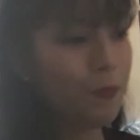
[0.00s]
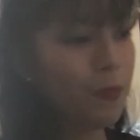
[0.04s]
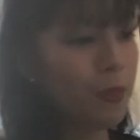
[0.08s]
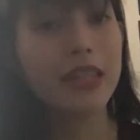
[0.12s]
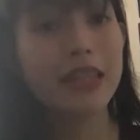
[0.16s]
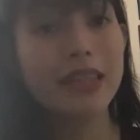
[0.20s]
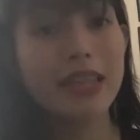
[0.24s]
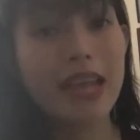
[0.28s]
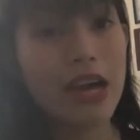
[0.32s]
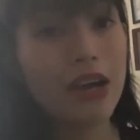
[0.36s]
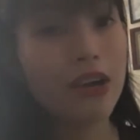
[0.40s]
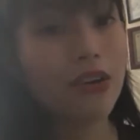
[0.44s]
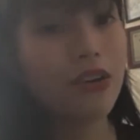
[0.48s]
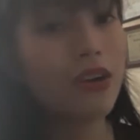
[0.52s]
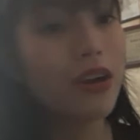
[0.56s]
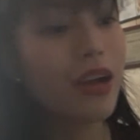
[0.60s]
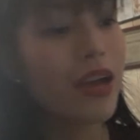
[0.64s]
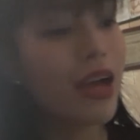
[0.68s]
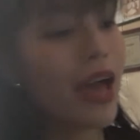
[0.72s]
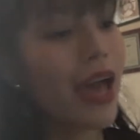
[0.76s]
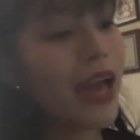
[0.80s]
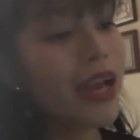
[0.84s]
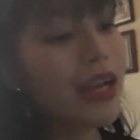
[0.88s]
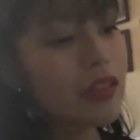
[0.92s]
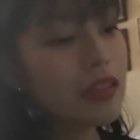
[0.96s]
Now,
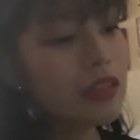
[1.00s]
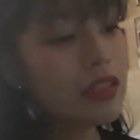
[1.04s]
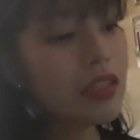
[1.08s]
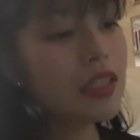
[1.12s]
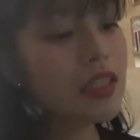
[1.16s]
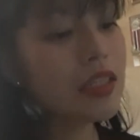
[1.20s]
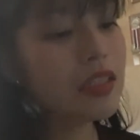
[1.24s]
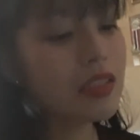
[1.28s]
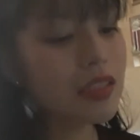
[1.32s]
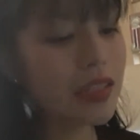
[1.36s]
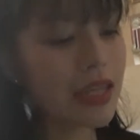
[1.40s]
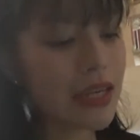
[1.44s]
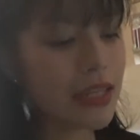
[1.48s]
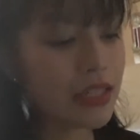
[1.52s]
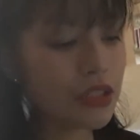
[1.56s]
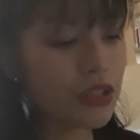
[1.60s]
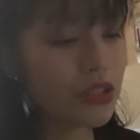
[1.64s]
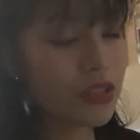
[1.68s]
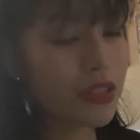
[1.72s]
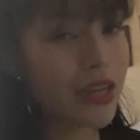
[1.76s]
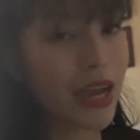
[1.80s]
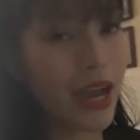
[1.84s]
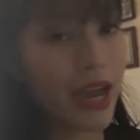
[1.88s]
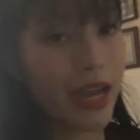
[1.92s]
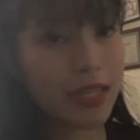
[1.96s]
I did tell
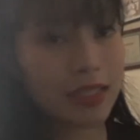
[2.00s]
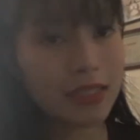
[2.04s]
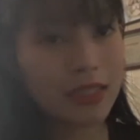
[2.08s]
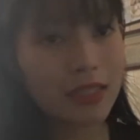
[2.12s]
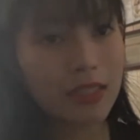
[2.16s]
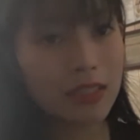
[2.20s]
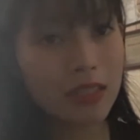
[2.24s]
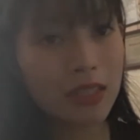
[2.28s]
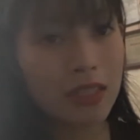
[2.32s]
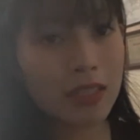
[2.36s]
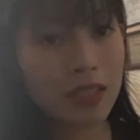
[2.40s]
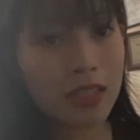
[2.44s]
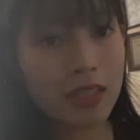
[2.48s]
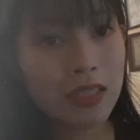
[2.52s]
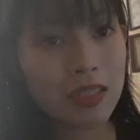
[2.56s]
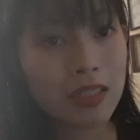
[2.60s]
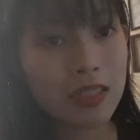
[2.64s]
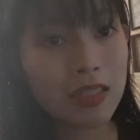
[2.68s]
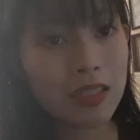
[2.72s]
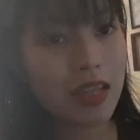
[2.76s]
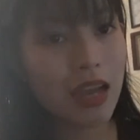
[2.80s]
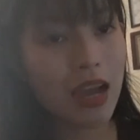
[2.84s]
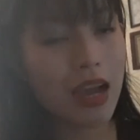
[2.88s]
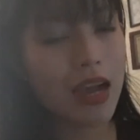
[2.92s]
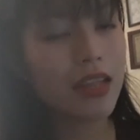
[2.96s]
you guys that this is
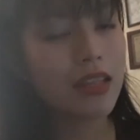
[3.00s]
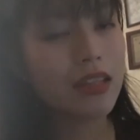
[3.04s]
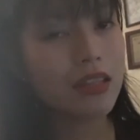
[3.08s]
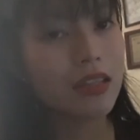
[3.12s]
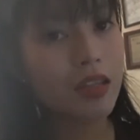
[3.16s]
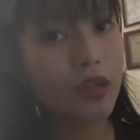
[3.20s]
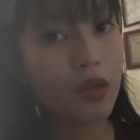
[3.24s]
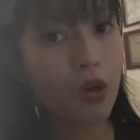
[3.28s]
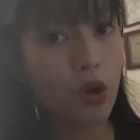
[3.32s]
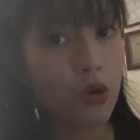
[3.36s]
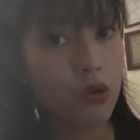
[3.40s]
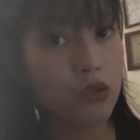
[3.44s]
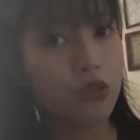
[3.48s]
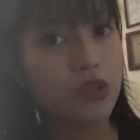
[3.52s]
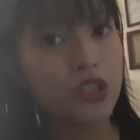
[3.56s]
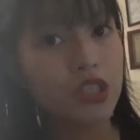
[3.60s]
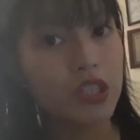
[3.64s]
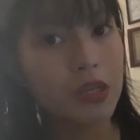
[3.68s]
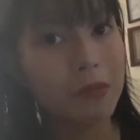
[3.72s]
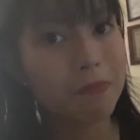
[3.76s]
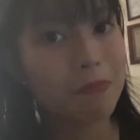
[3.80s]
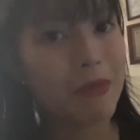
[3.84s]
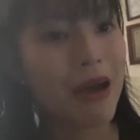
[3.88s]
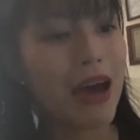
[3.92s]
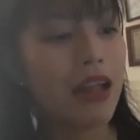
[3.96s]
not the
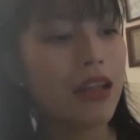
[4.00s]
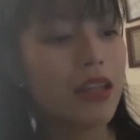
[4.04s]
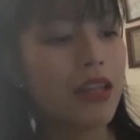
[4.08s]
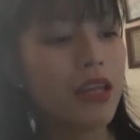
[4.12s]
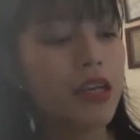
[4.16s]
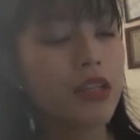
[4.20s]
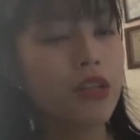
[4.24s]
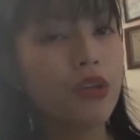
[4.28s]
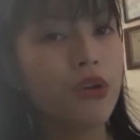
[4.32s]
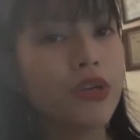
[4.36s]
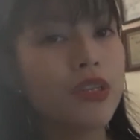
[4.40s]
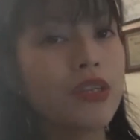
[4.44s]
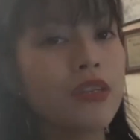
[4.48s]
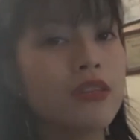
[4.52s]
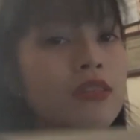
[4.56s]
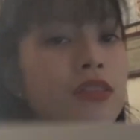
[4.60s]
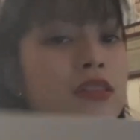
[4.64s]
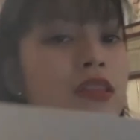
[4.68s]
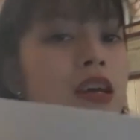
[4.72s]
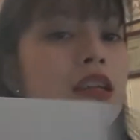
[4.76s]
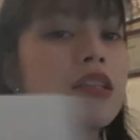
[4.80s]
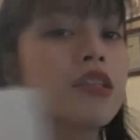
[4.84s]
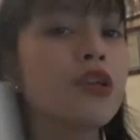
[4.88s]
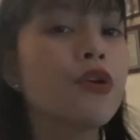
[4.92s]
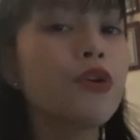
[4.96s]
OG palette or this is
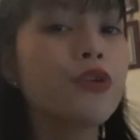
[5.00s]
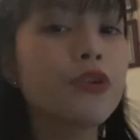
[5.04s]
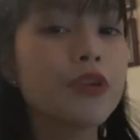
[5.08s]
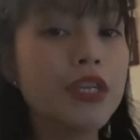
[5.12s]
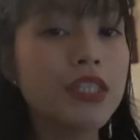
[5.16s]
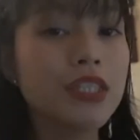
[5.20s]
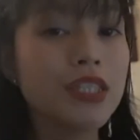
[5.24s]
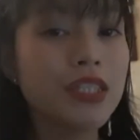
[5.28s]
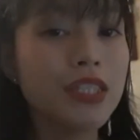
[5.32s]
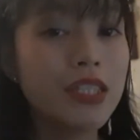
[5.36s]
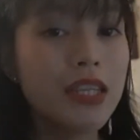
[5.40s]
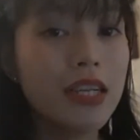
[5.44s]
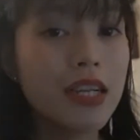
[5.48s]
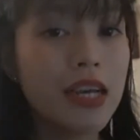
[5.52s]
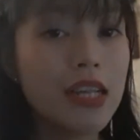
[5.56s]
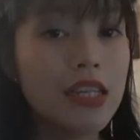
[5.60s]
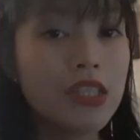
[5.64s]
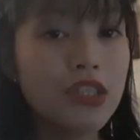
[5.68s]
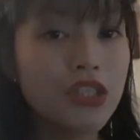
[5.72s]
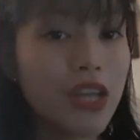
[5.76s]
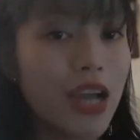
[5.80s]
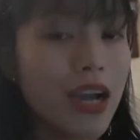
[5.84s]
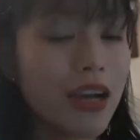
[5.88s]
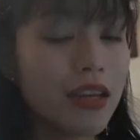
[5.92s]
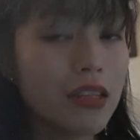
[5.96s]
not the
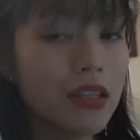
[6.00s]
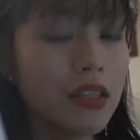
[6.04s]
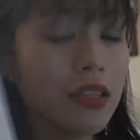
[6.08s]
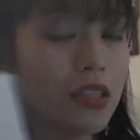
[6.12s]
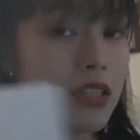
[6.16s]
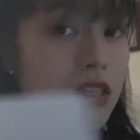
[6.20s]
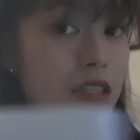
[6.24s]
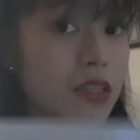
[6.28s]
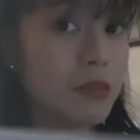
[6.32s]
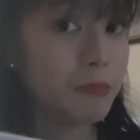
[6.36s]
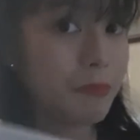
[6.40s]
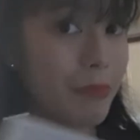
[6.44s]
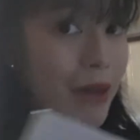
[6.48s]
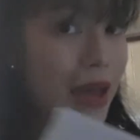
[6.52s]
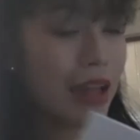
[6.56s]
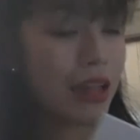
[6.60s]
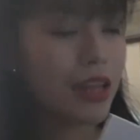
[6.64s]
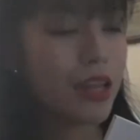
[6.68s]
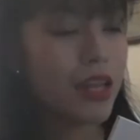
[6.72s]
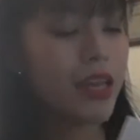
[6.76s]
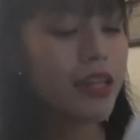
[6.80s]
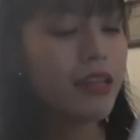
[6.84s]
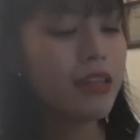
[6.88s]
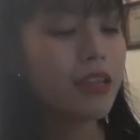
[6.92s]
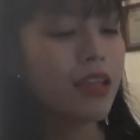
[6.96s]
original Jacqueline Hill
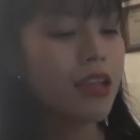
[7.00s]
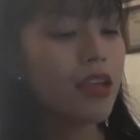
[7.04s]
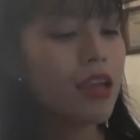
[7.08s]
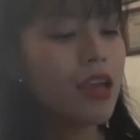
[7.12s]
palette.